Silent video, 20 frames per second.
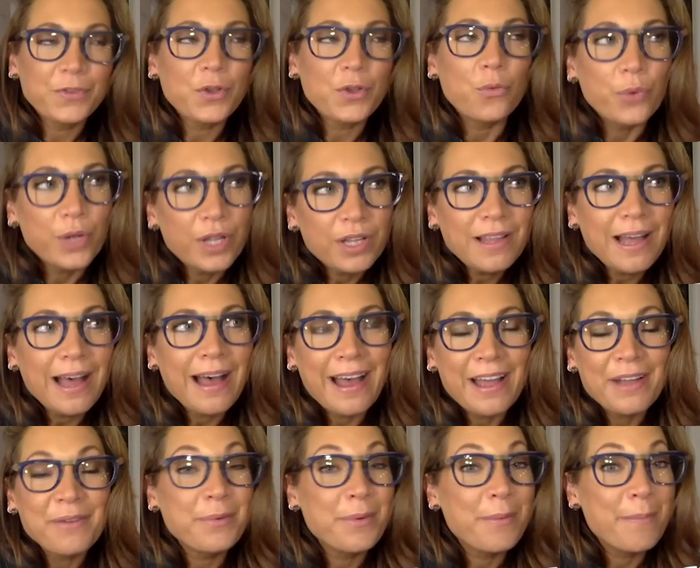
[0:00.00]
will
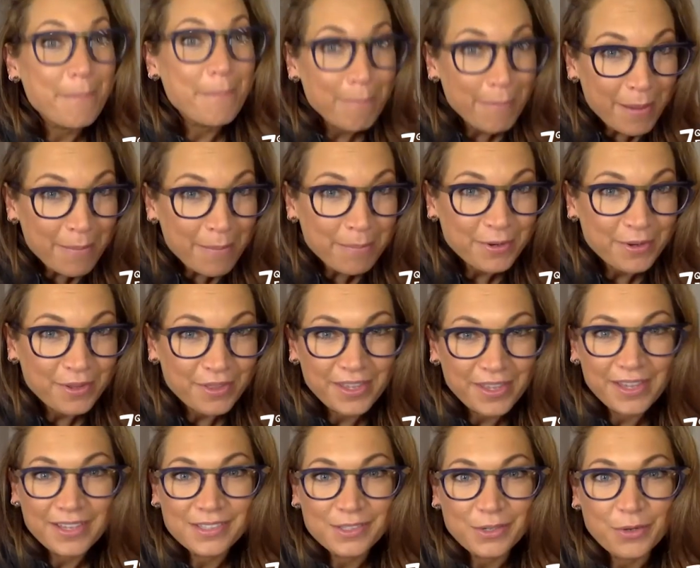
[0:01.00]
I remember this